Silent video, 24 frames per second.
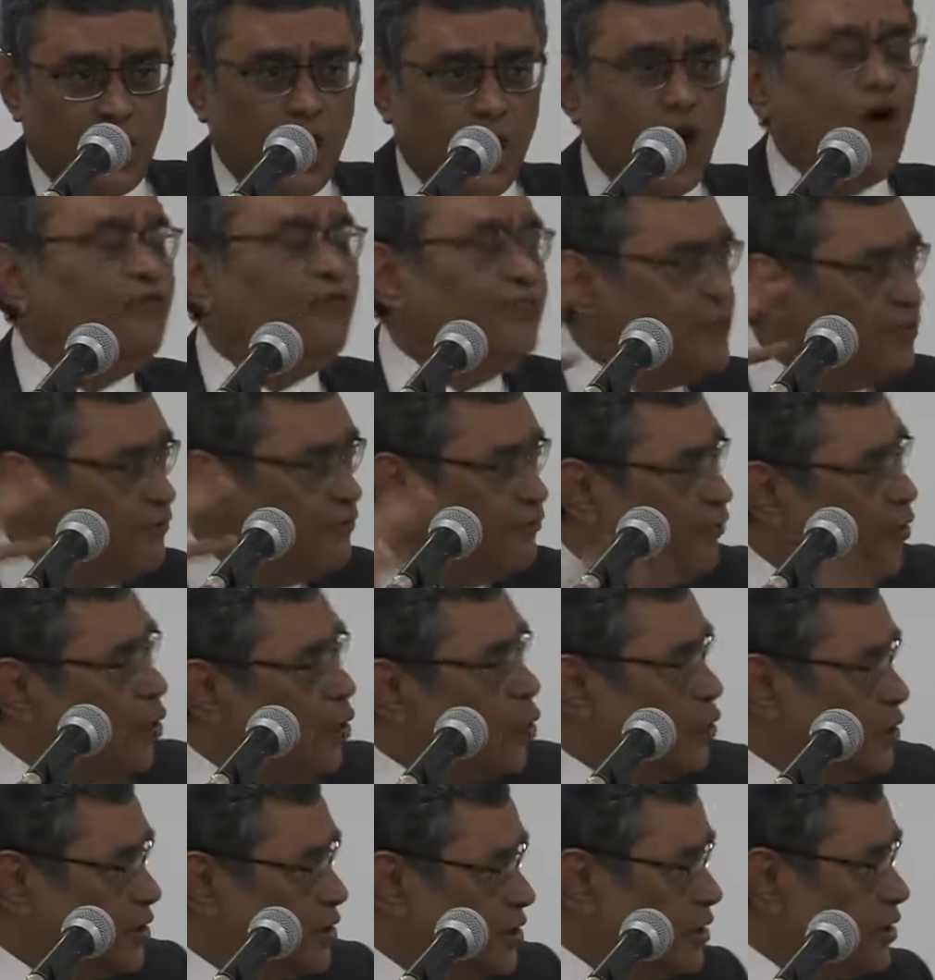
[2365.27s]
of the
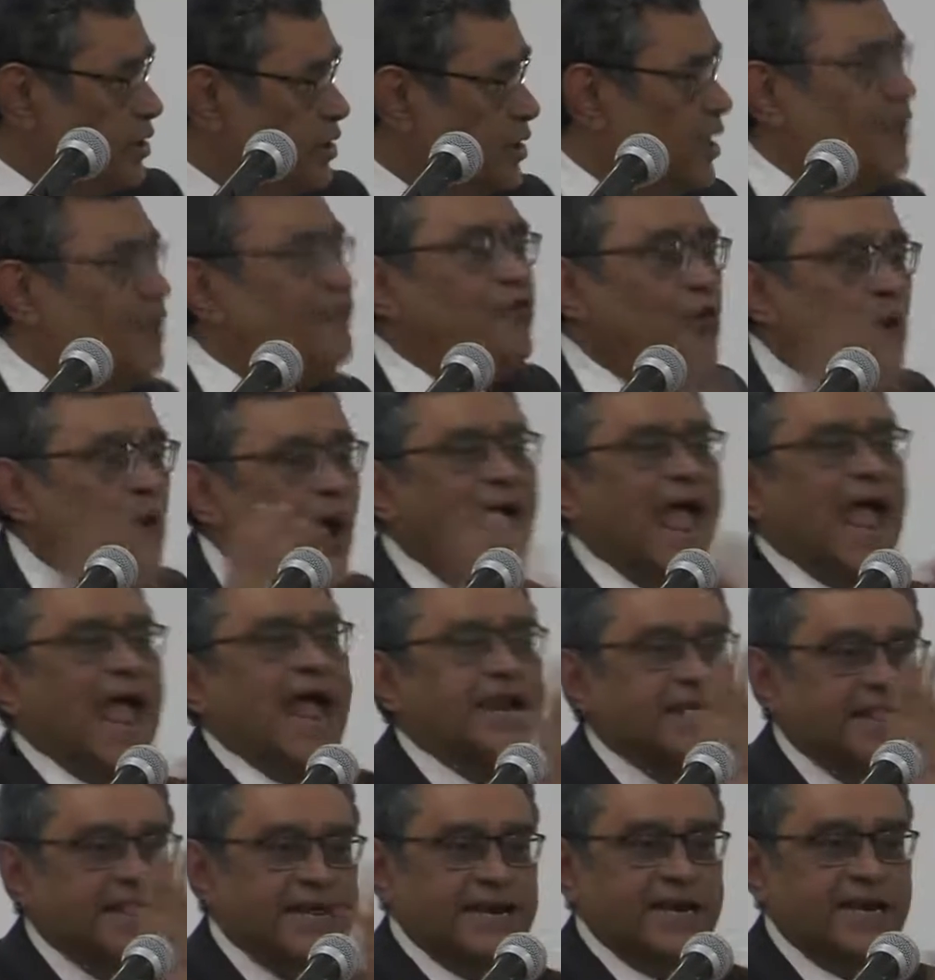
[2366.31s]
vote, if you
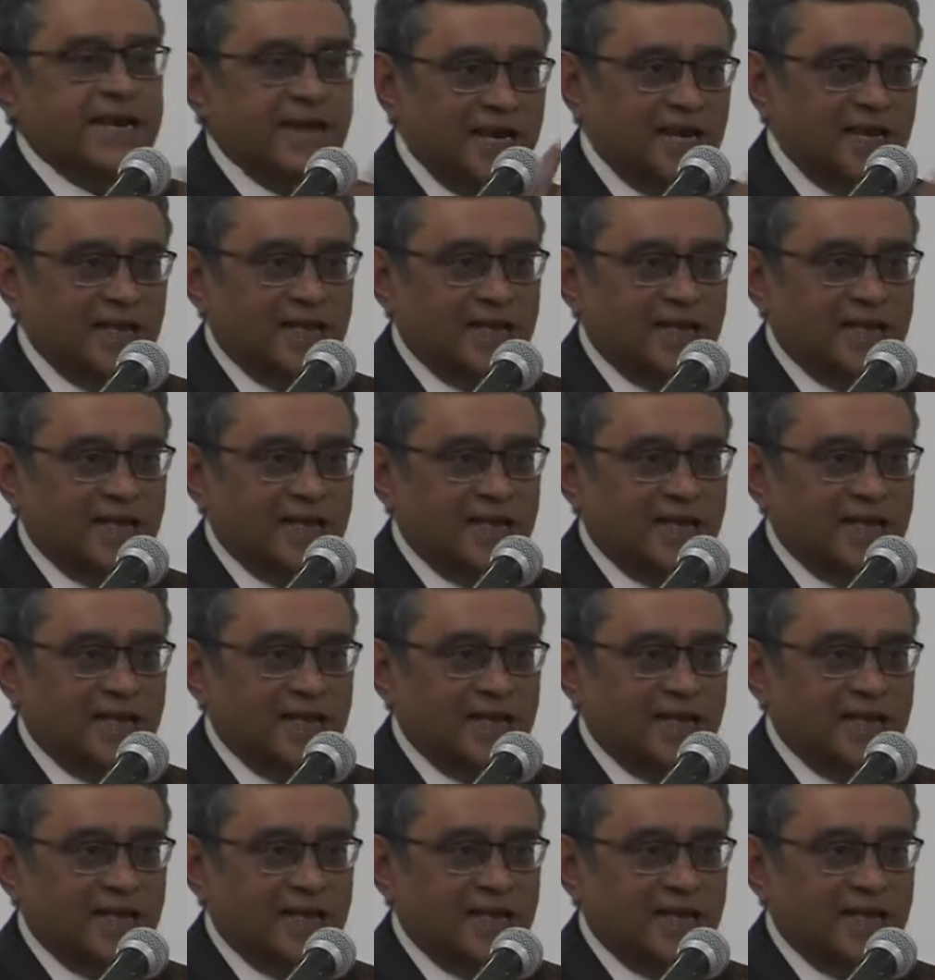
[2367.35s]
add in